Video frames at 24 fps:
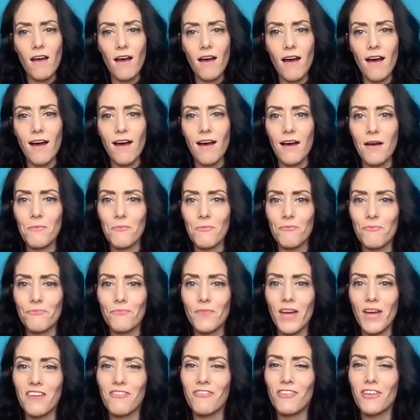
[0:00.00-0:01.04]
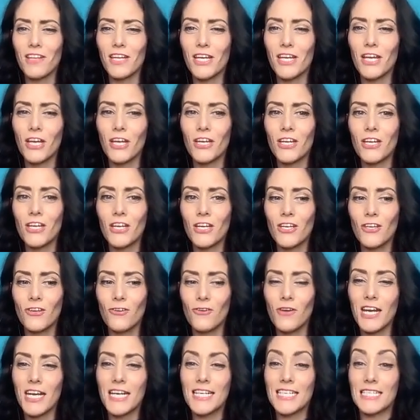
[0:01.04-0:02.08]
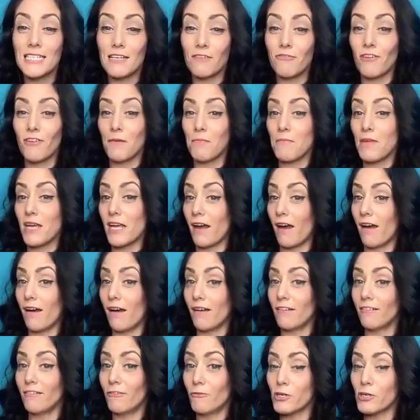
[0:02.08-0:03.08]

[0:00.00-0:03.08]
um, I feel like you get a different Mia,